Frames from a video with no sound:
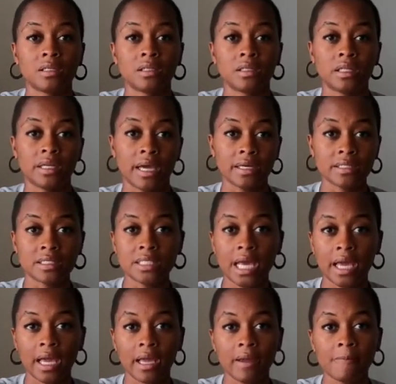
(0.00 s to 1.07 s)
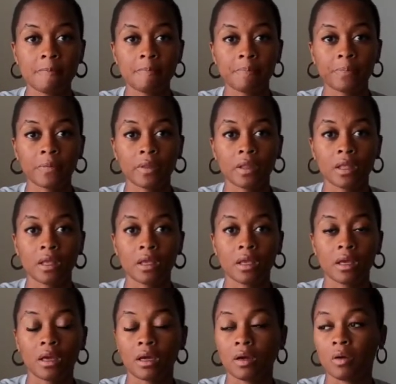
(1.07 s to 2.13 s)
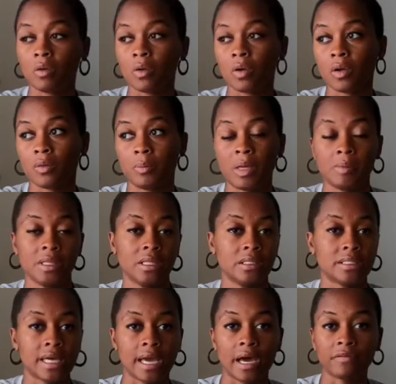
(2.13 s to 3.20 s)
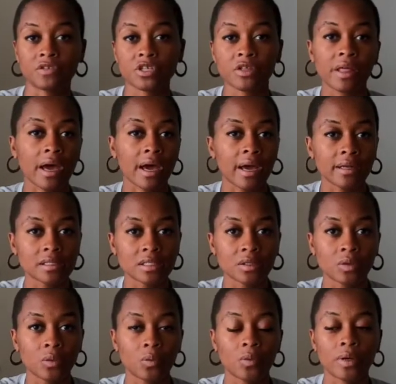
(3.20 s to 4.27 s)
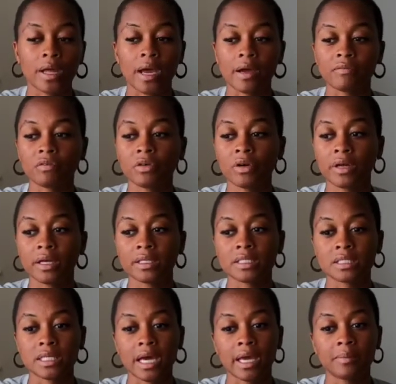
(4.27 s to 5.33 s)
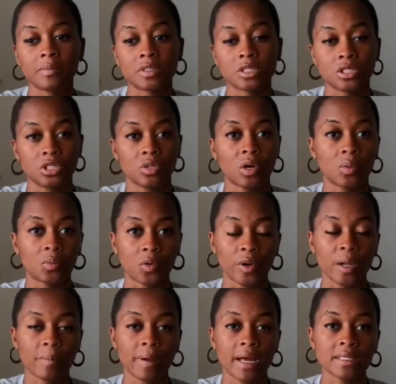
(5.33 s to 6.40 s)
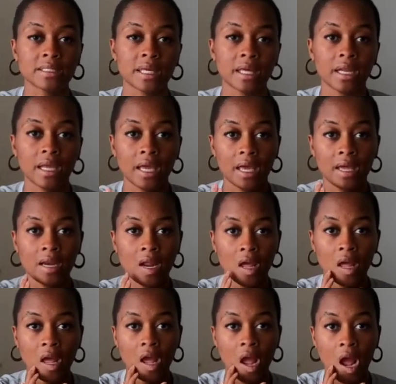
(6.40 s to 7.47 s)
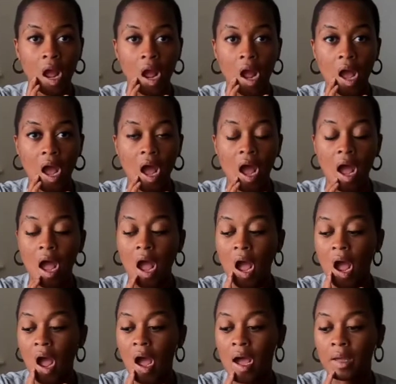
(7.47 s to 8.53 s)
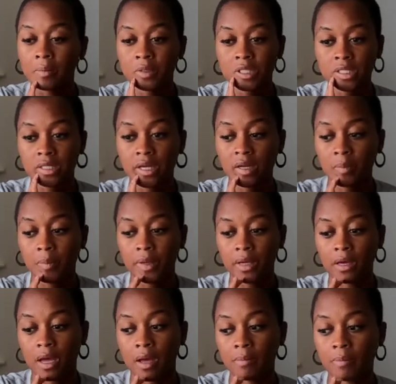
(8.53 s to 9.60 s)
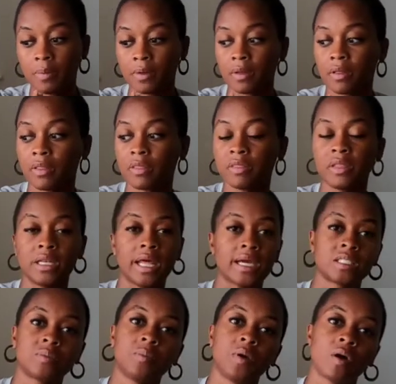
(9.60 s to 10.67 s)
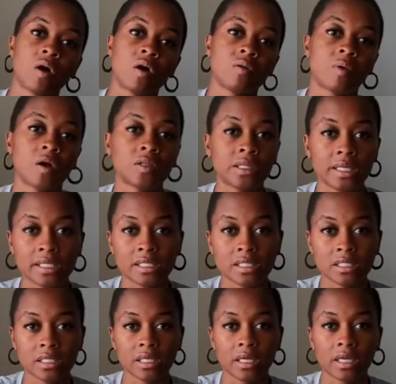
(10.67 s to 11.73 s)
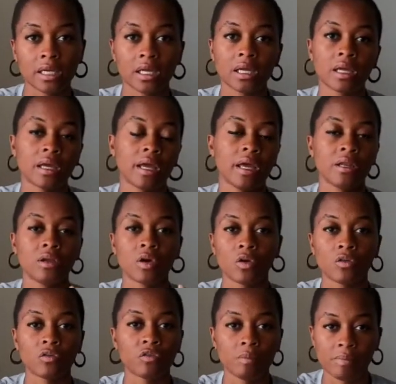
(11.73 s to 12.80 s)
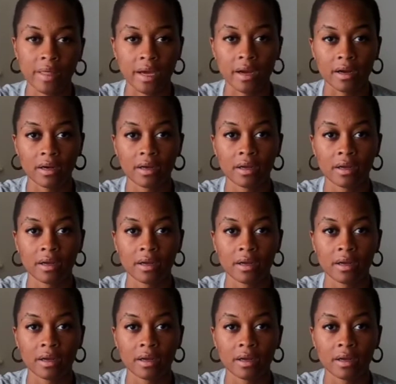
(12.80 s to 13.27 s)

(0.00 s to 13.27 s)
the next day, or maybe the day after that, whenever it's time to do our morning basket again, I'm just gonna pick up the next book on our list and go from there.